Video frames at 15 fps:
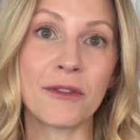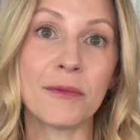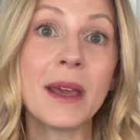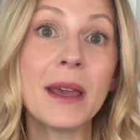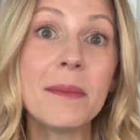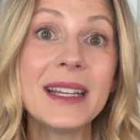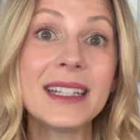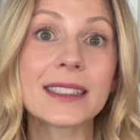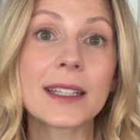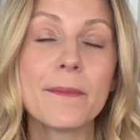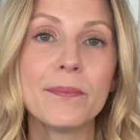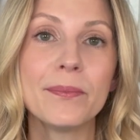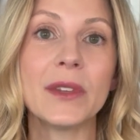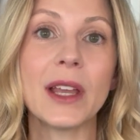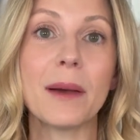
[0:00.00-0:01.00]
Maybe it's
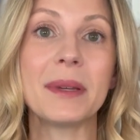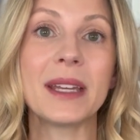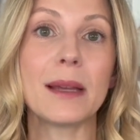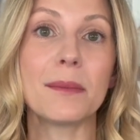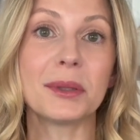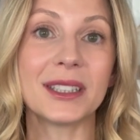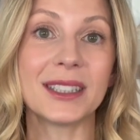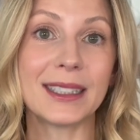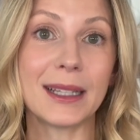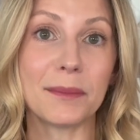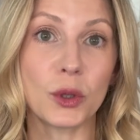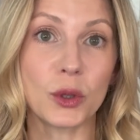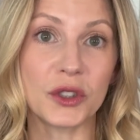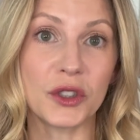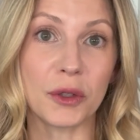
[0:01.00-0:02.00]
not being able to step
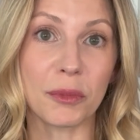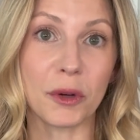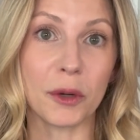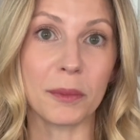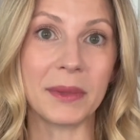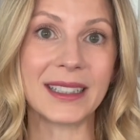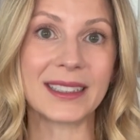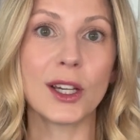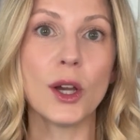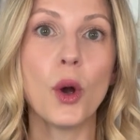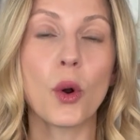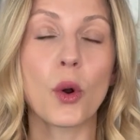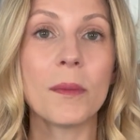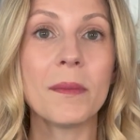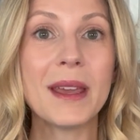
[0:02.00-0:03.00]
towards your purpose,
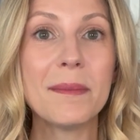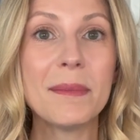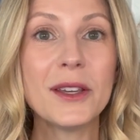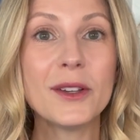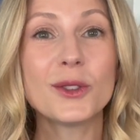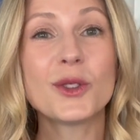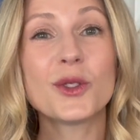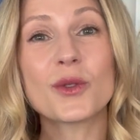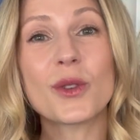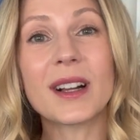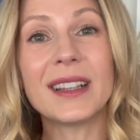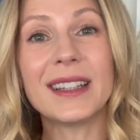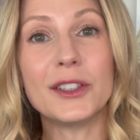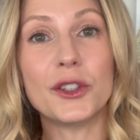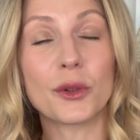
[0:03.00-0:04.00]
or maybe you
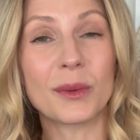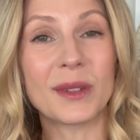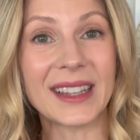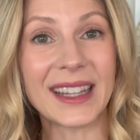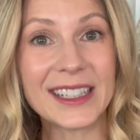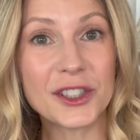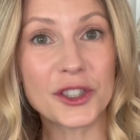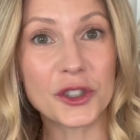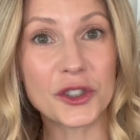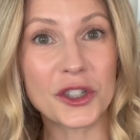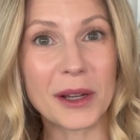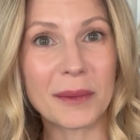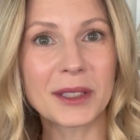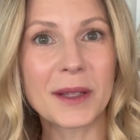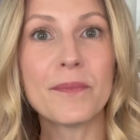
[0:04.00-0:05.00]
struggle in your
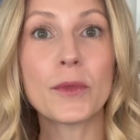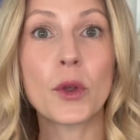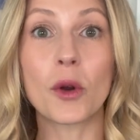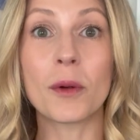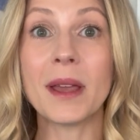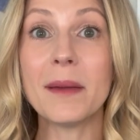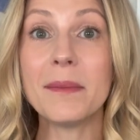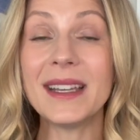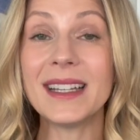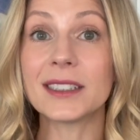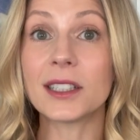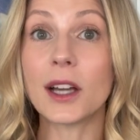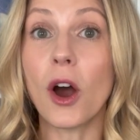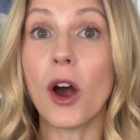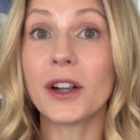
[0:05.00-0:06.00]
relationships, or maybe it's
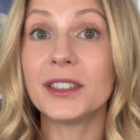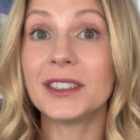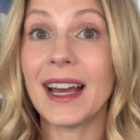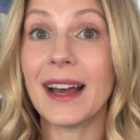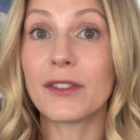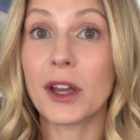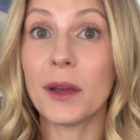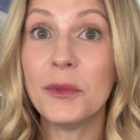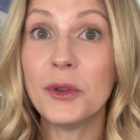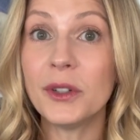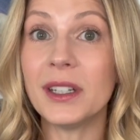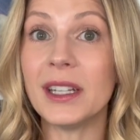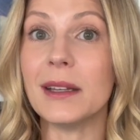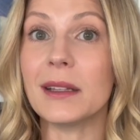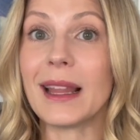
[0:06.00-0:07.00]
hard to have
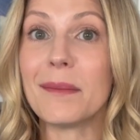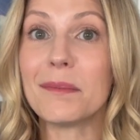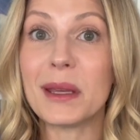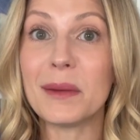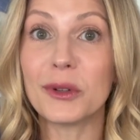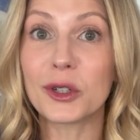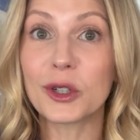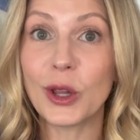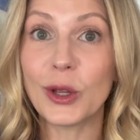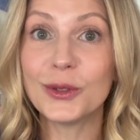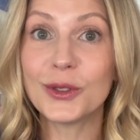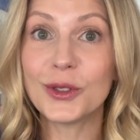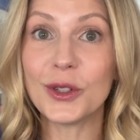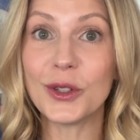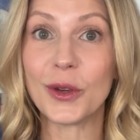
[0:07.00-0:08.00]
community and let people
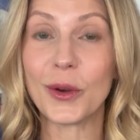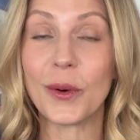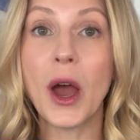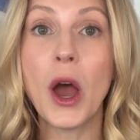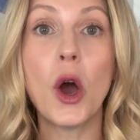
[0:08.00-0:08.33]
close to you,